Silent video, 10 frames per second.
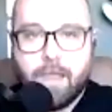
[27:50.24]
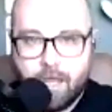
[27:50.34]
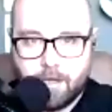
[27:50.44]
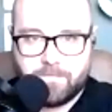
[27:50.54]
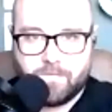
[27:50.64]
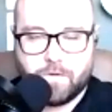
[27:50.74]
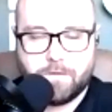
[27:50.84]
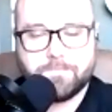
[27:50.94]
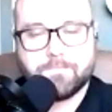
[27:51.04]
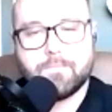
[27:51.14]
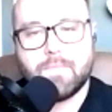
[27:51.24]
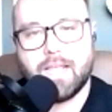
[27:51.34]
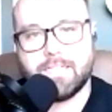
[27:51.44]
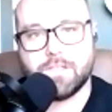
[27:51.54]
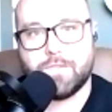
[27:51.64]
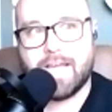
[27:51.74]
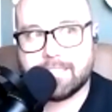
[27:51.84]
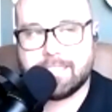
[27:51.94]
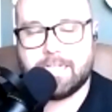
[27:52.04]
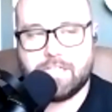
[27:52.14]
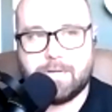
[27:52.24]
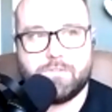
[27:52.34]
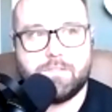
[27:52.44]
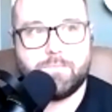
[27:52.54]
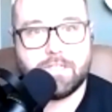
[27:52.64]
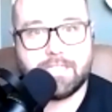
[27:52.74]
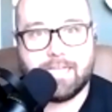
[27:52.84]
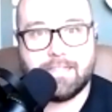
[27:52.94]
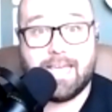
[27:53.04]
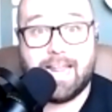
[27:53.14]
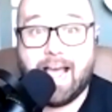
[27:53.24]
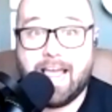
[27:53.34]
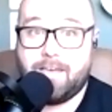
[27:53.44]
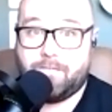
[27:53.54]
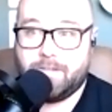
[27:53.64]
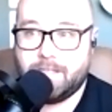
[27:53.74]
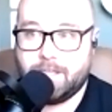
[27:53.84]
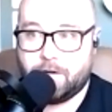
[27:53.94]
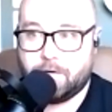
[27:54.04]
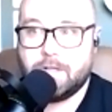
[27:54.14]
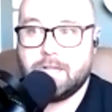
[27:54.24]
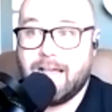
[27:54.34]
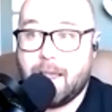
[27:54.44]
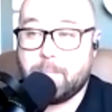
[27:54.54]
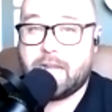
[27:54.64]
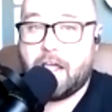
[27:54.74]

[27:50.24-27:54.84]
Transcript: helpful? And so that's that chapter in the book that that I have, you know, I mean, I